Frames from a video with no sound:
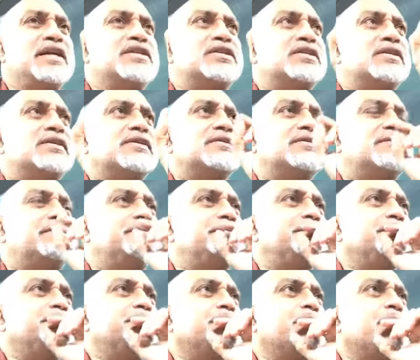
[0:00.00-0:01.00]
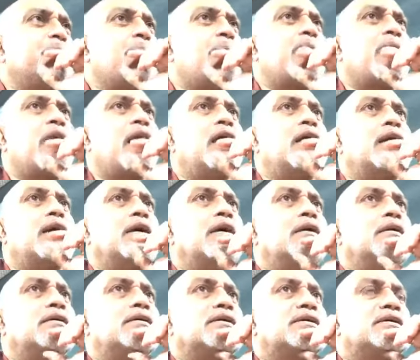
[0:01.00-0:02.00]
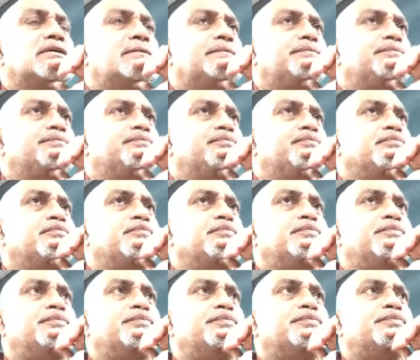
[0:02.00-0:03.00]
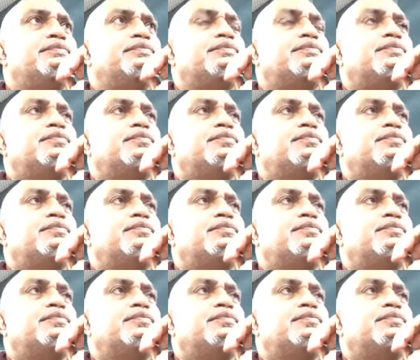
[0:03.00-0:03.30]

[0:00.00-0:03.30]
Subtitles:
I won't tell you until I have some sort of